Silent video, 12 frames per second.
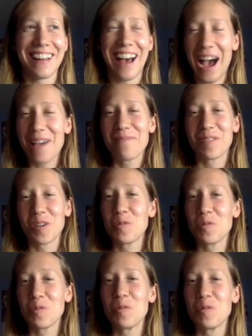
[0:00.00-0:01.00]
I'm
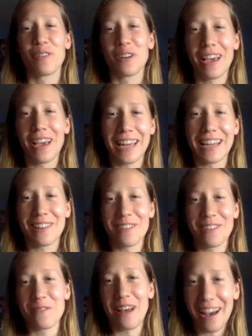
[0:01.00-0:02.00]
cool for like getting through
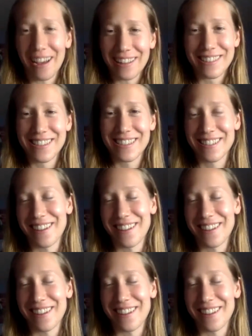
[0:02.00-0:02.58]
that and stuff